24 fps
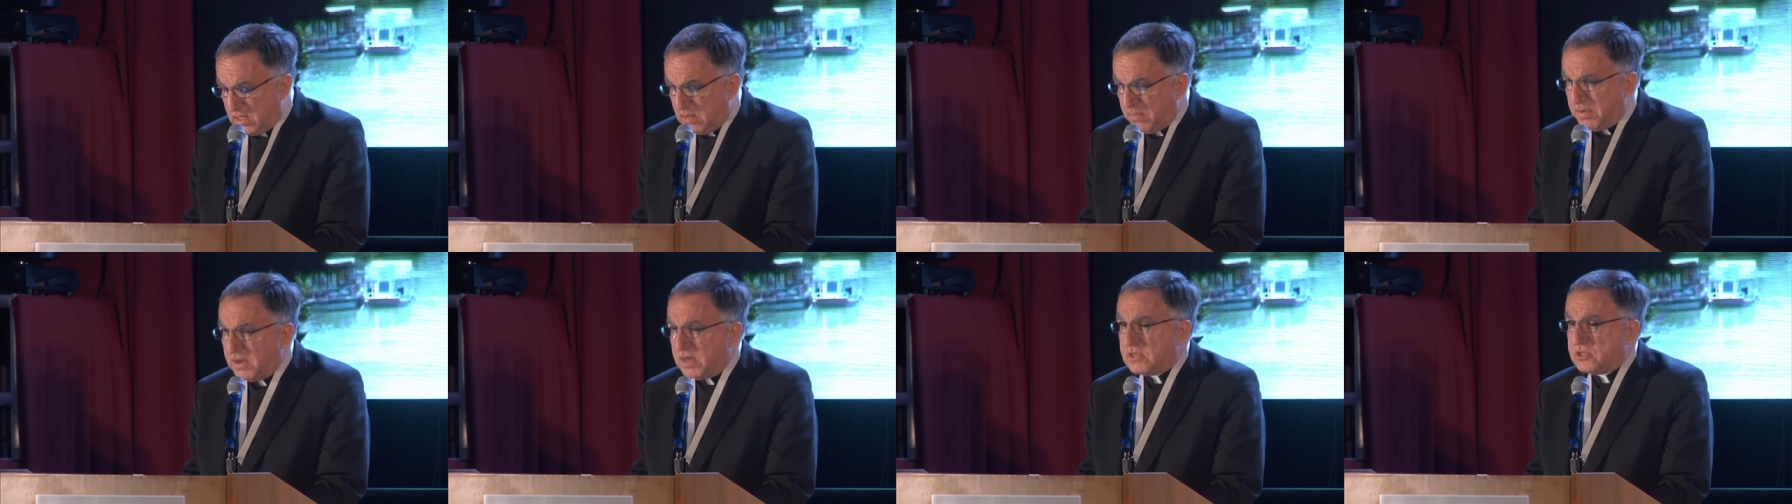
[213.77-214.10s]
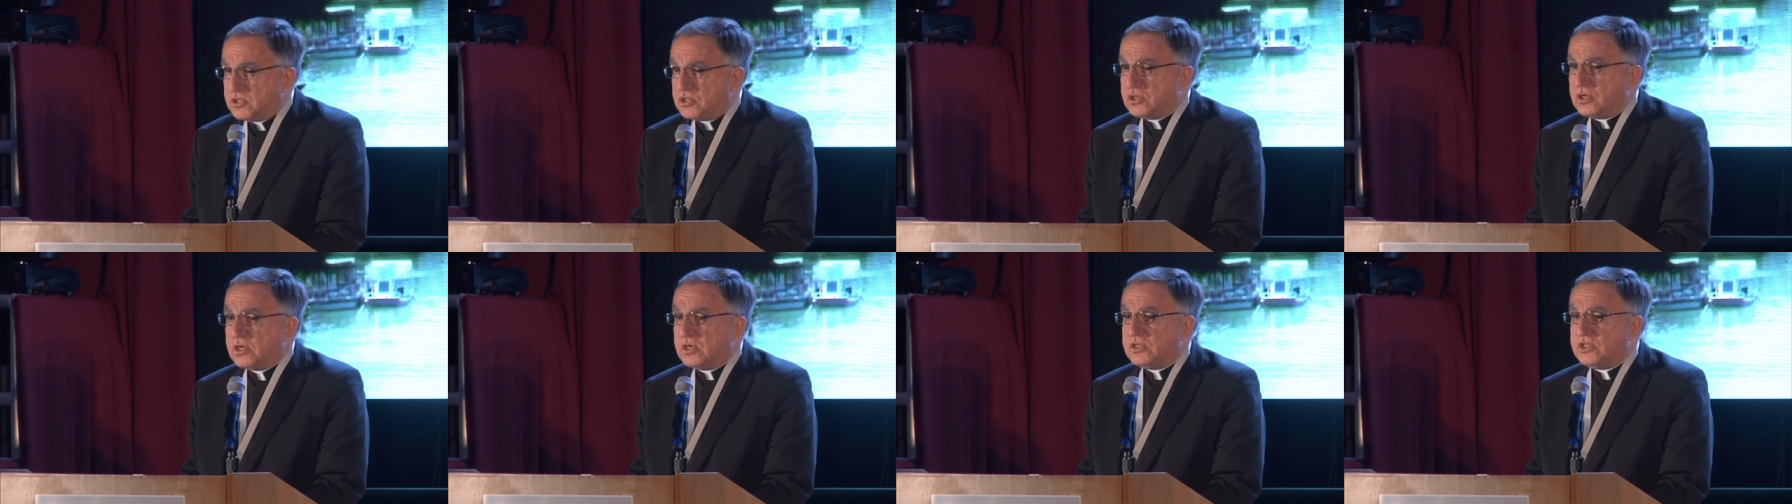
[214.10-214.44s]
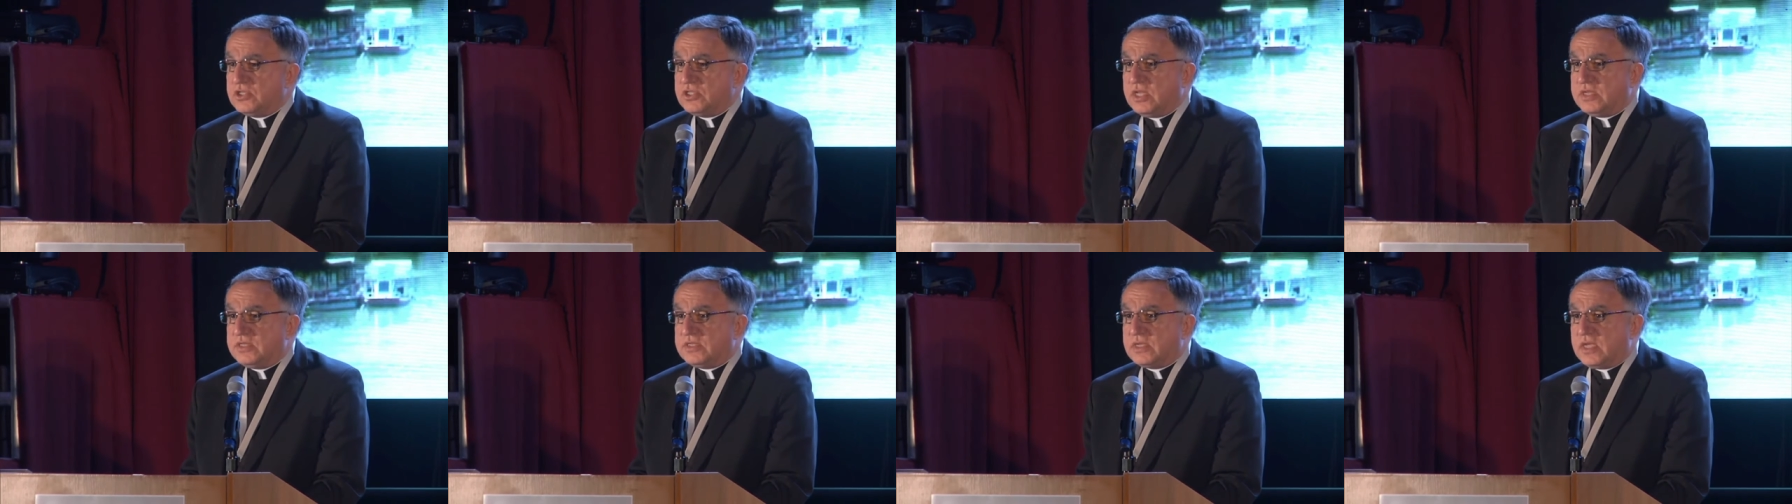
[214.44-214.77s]
but a church
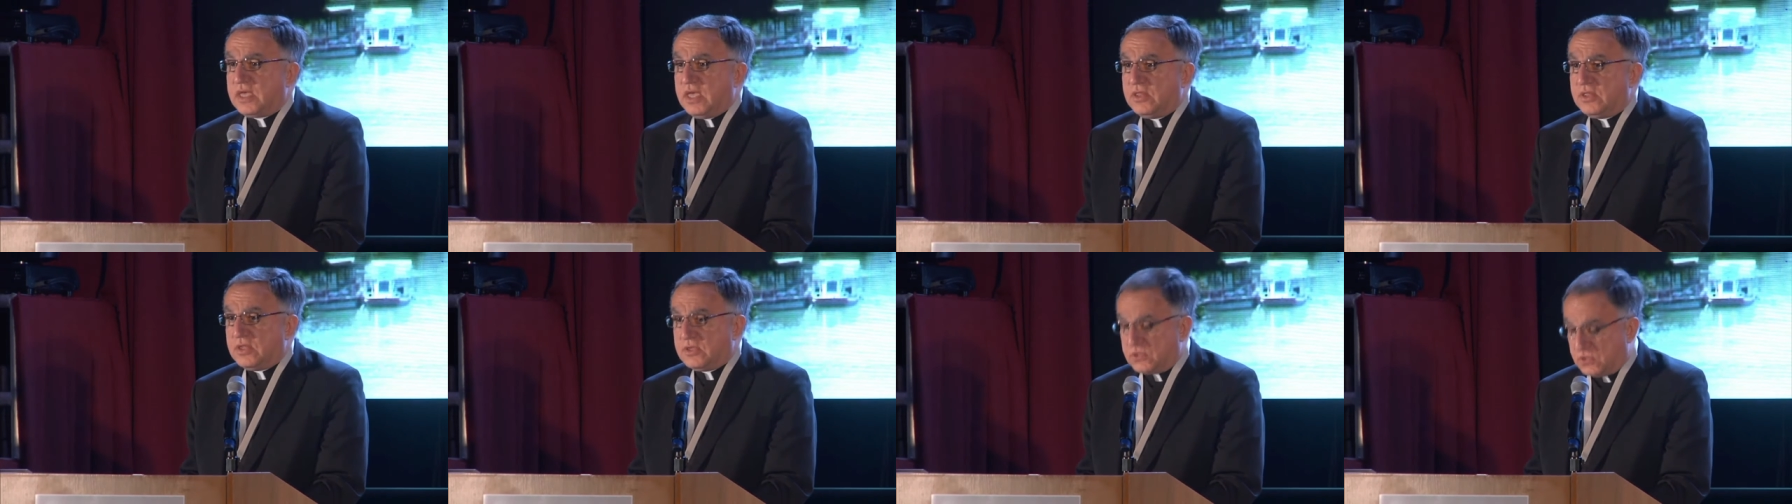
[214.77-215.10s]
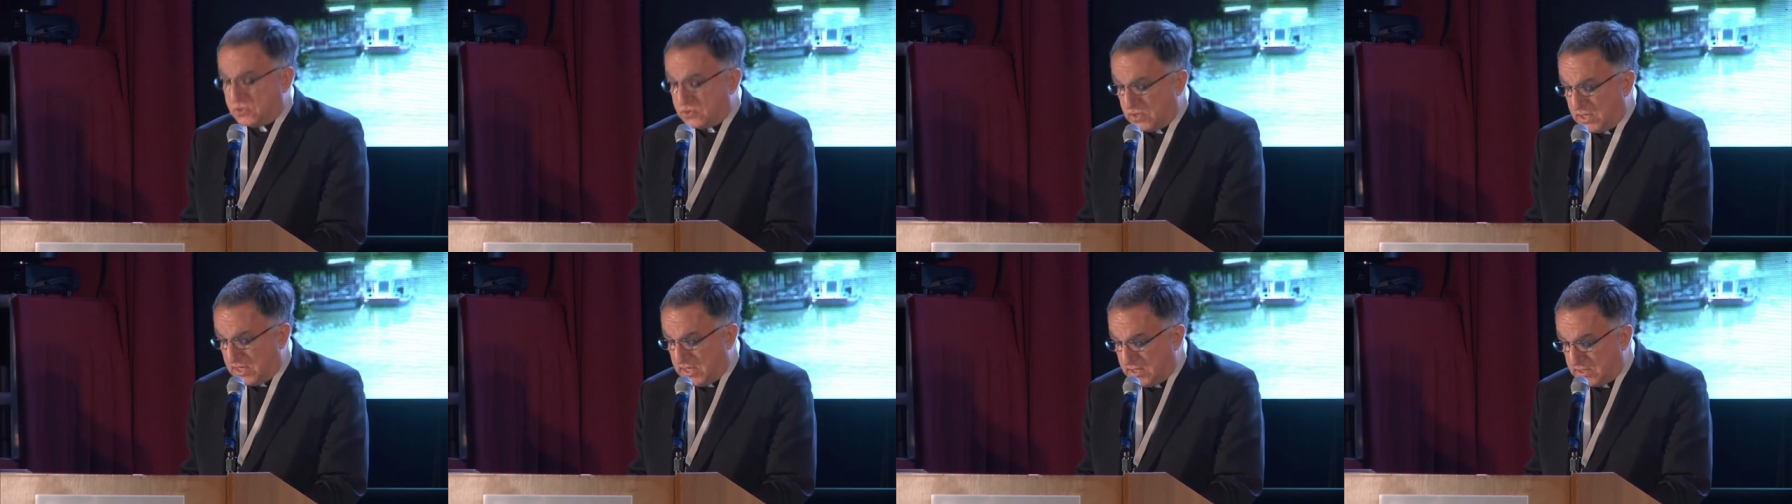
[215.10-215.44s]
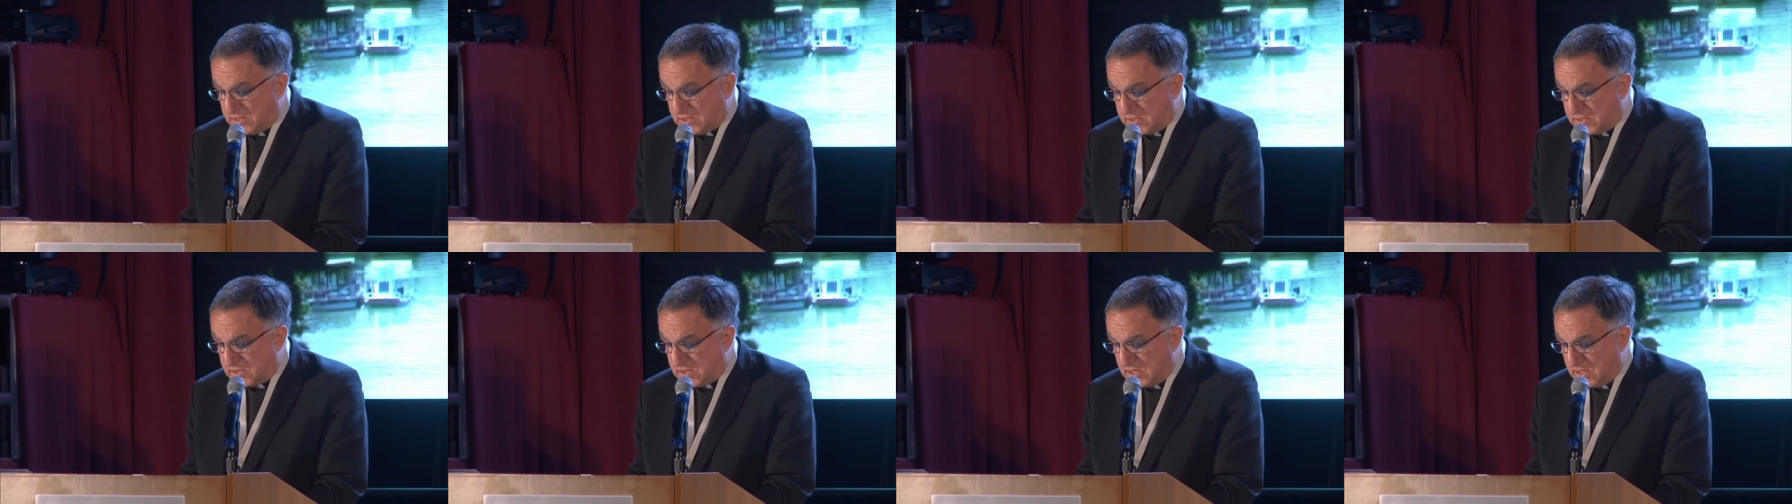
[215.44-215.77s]
that's in the
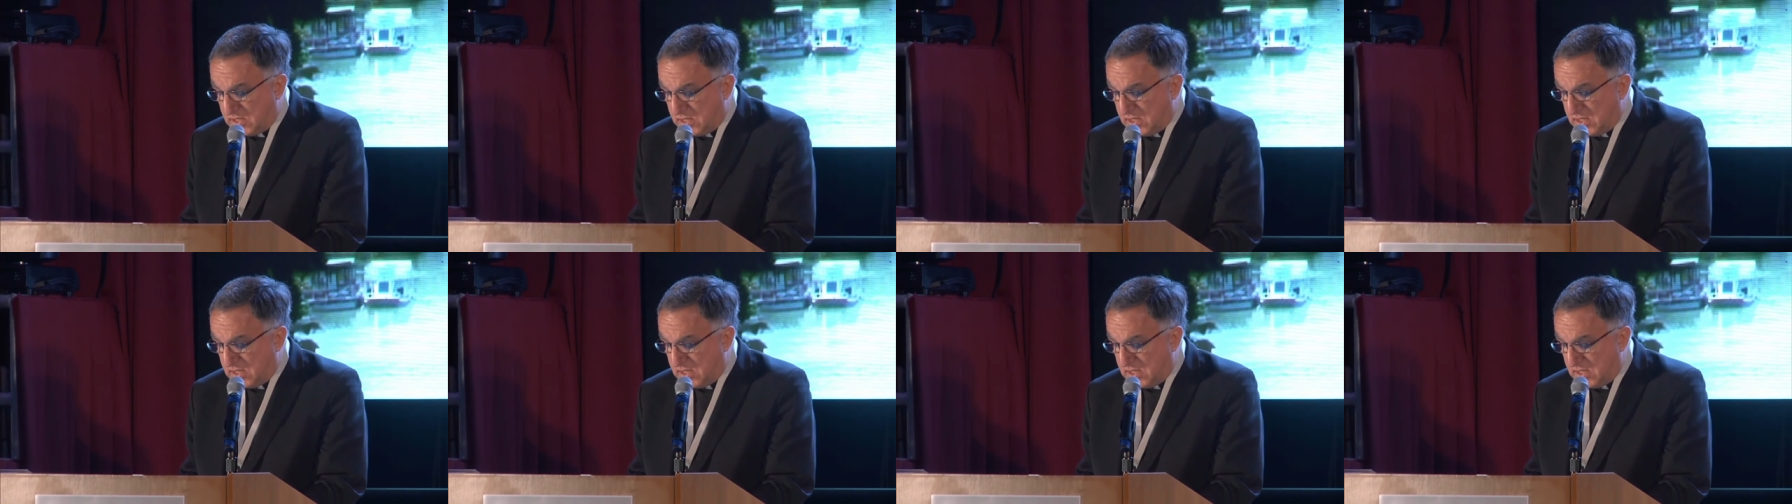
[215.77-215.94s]
streets.